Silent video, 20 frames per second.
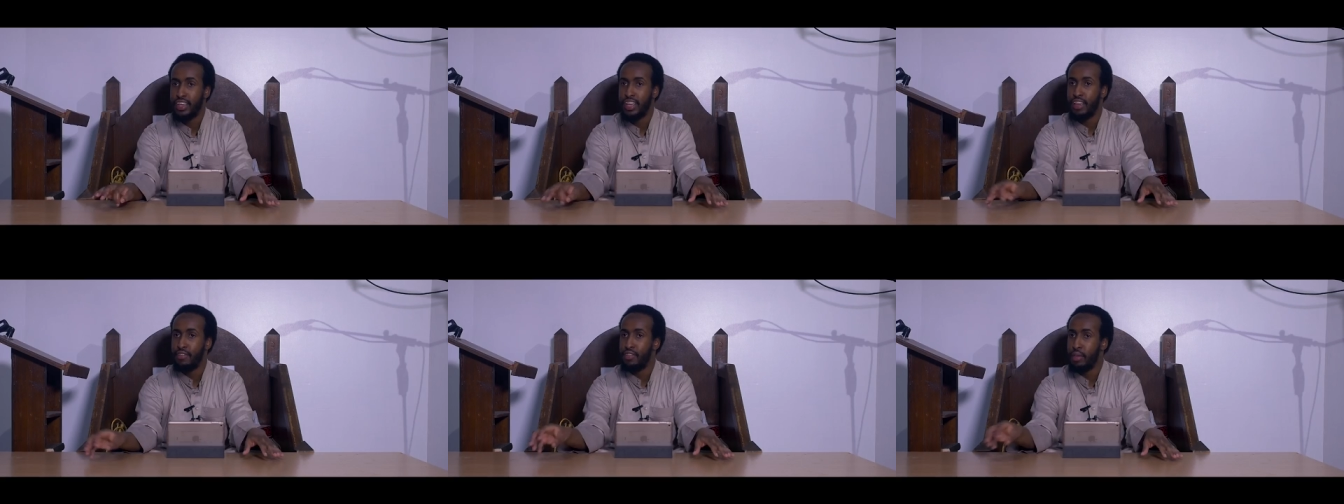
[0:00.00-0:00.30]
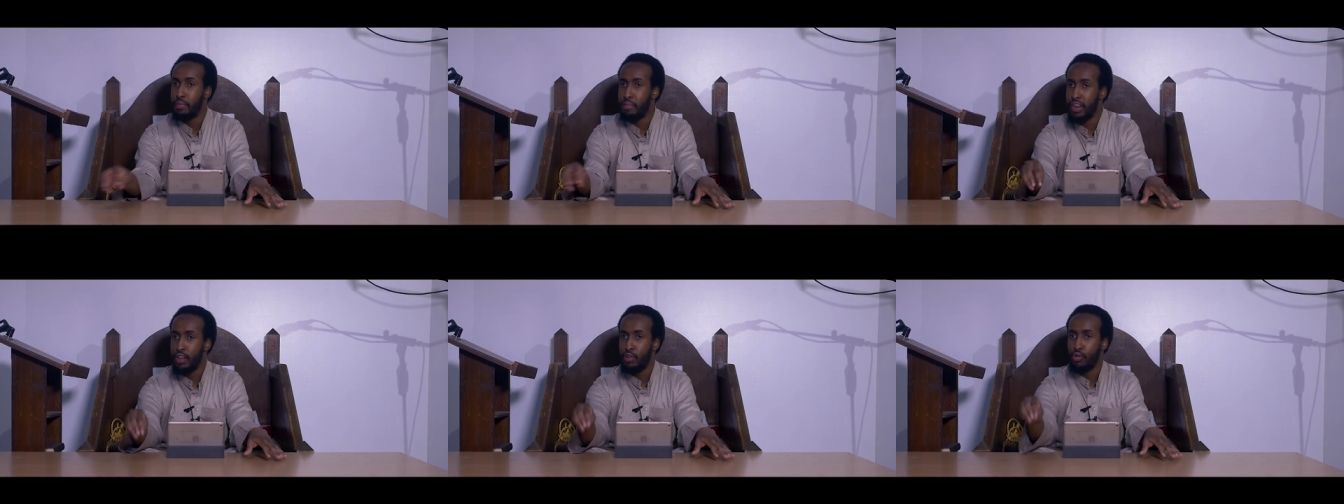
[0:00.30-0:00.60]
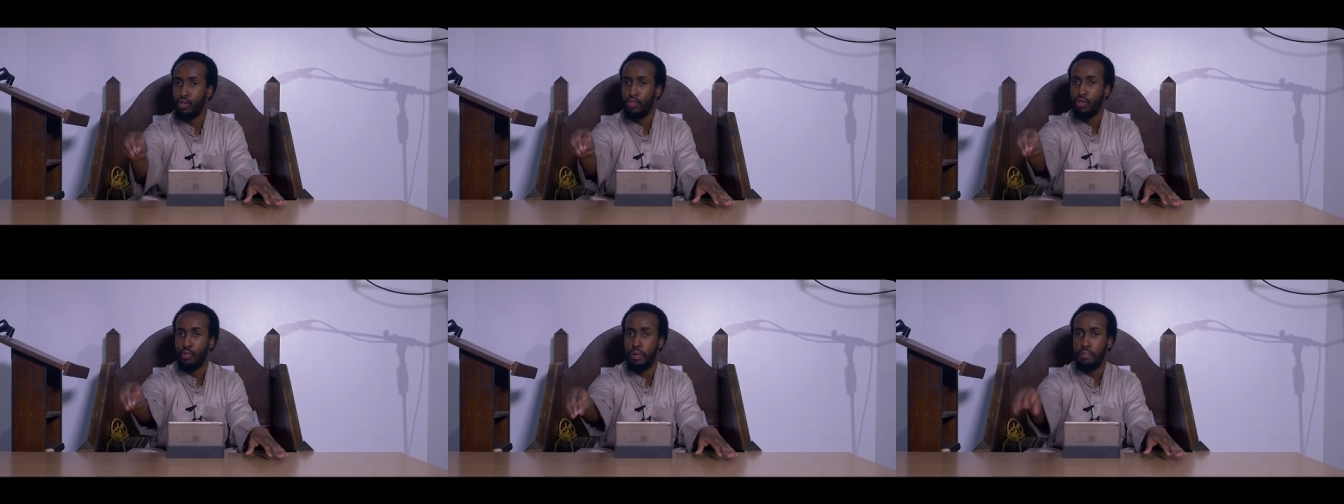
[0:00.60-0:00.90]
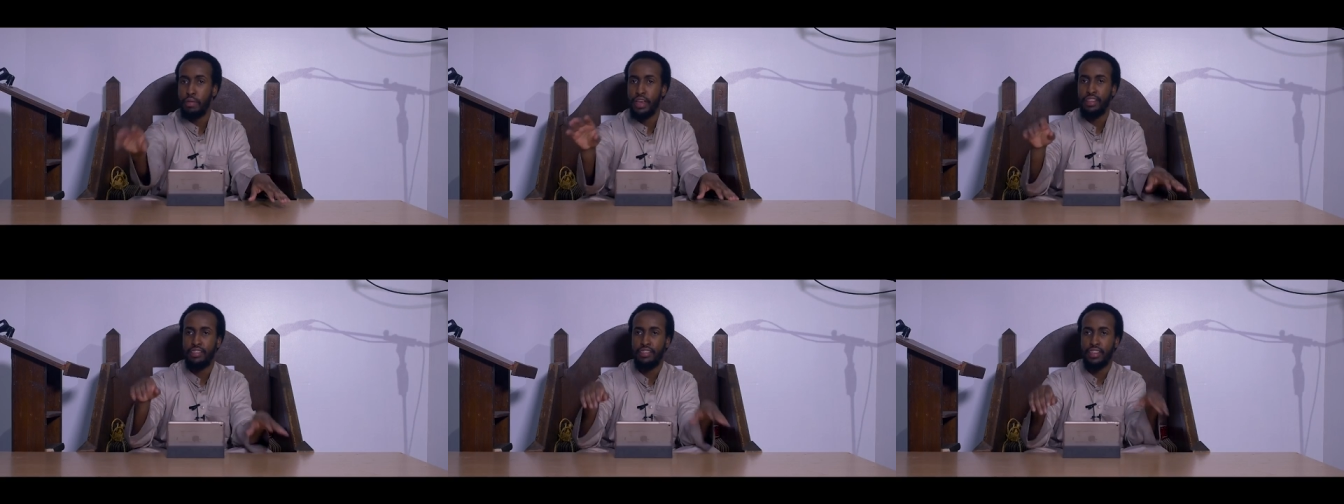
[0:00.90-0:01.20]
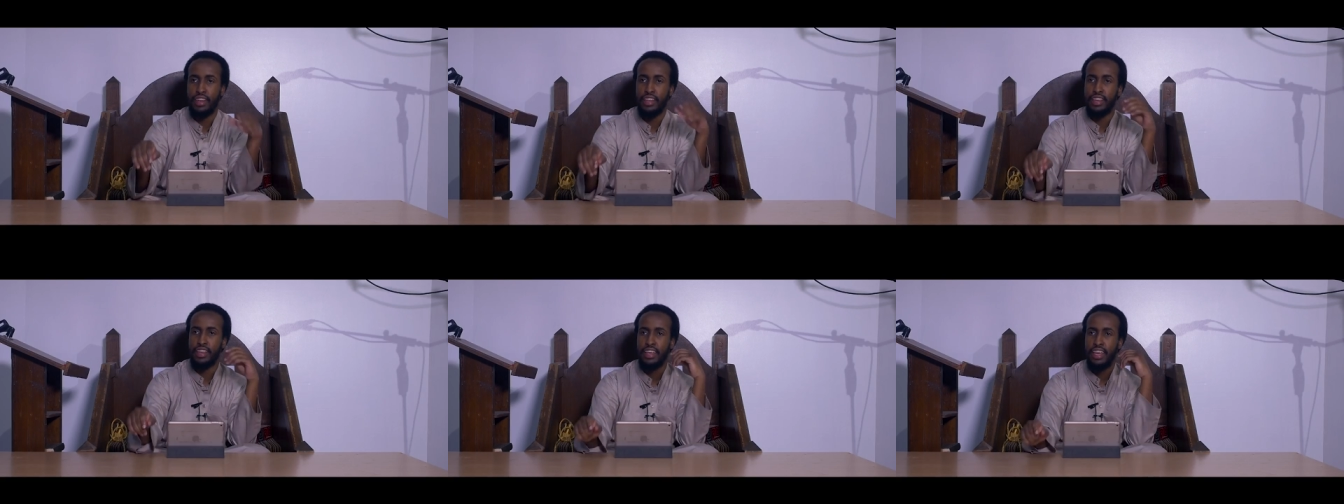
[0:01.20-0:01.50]
give the money all to one
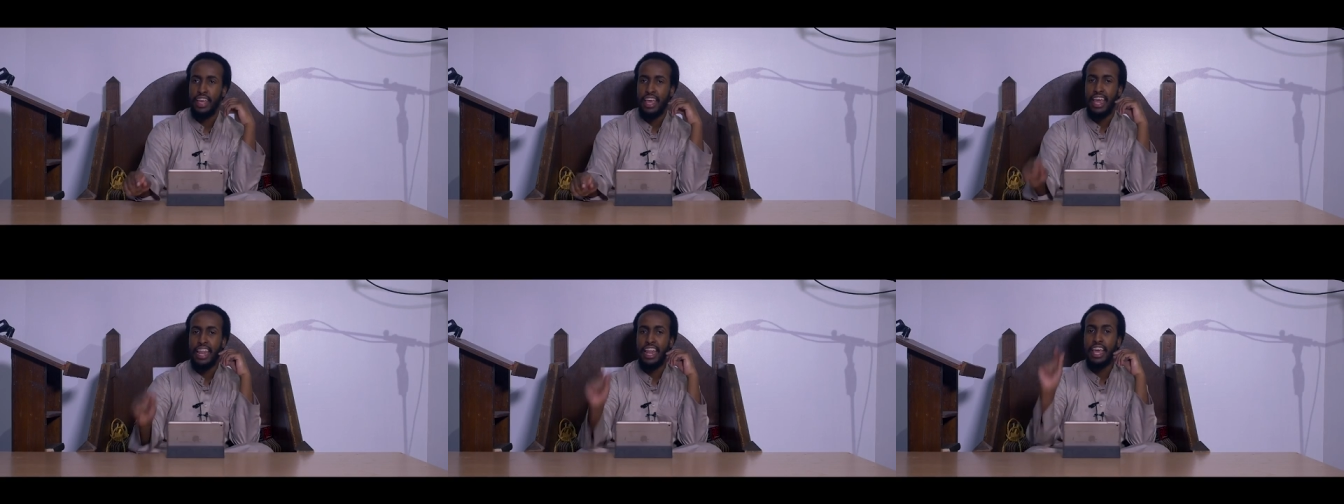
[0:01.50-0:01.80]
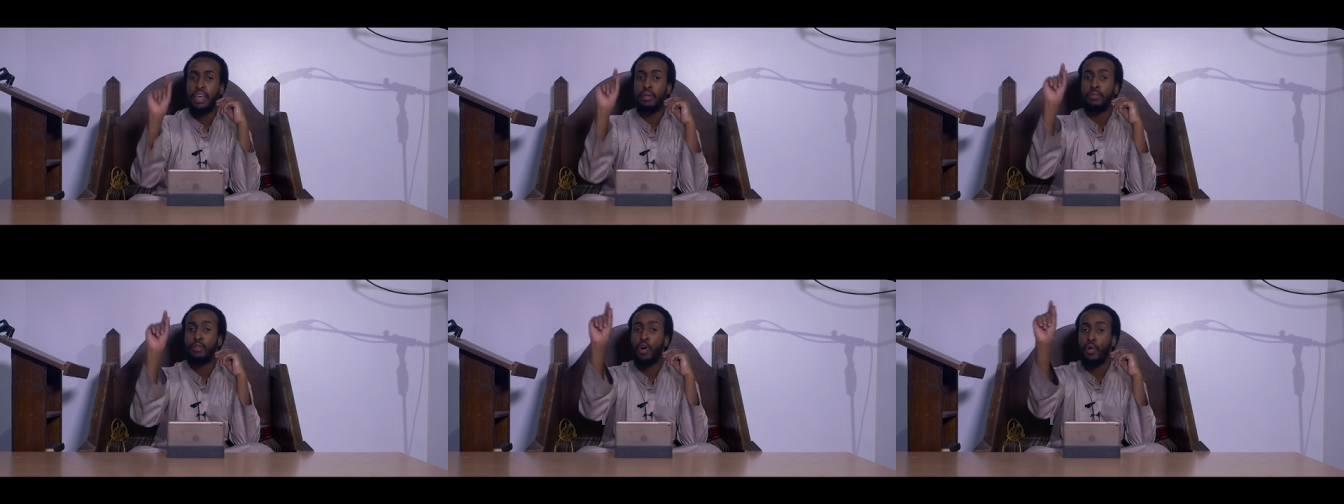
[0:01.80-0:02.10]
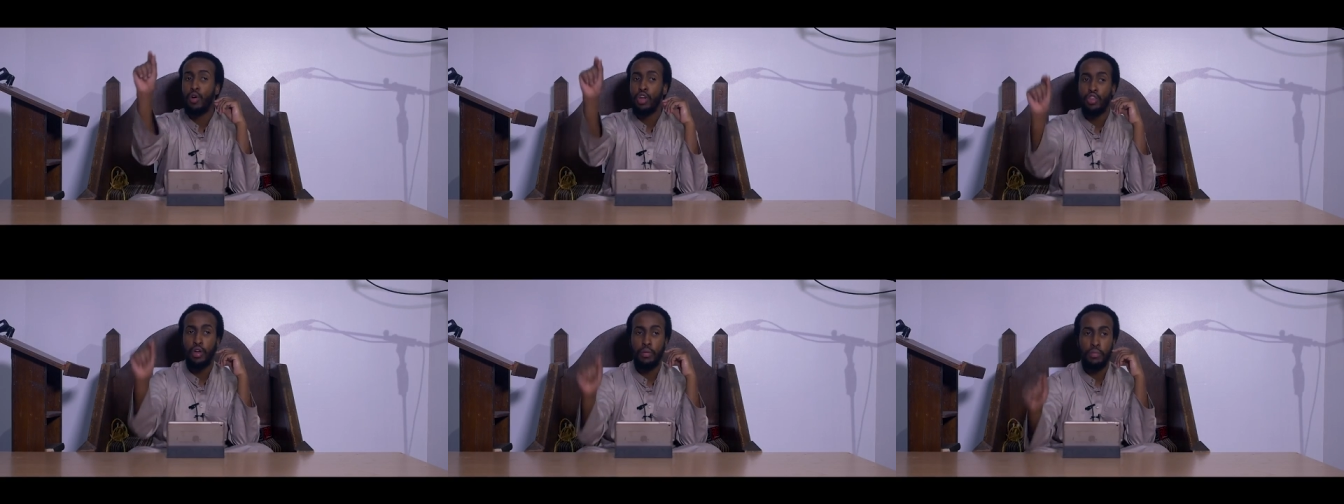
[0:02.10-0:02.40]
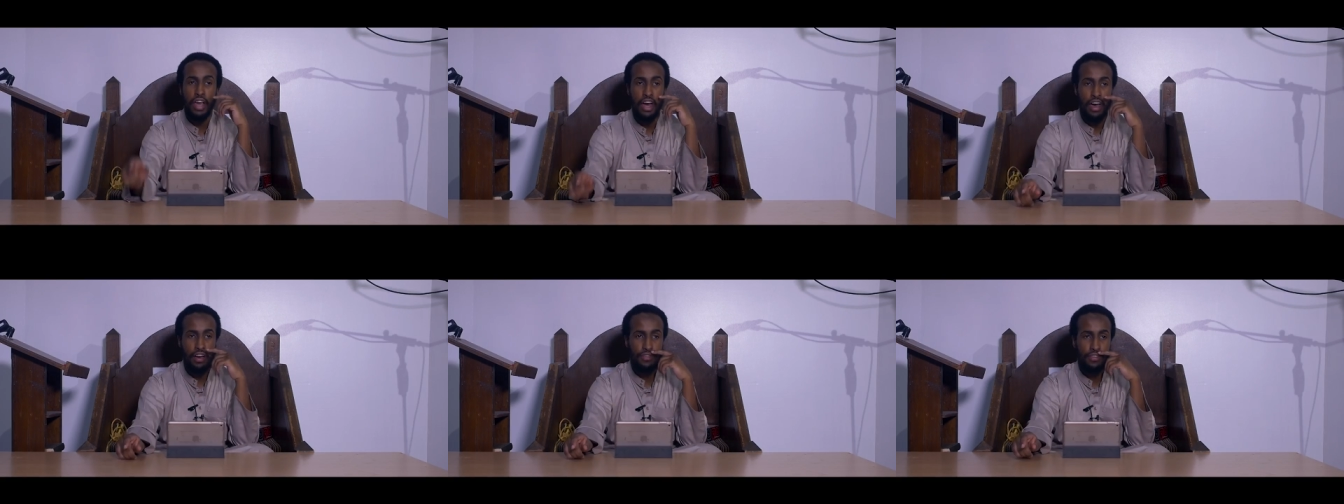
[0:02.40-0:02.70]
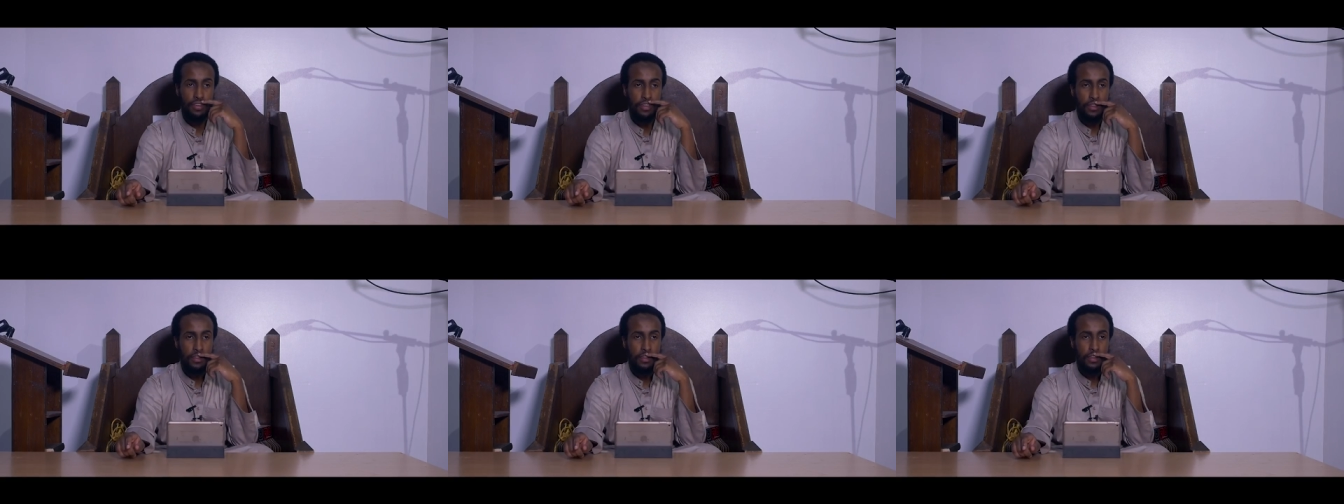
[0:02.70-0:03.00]
person, and let him go on your behalf.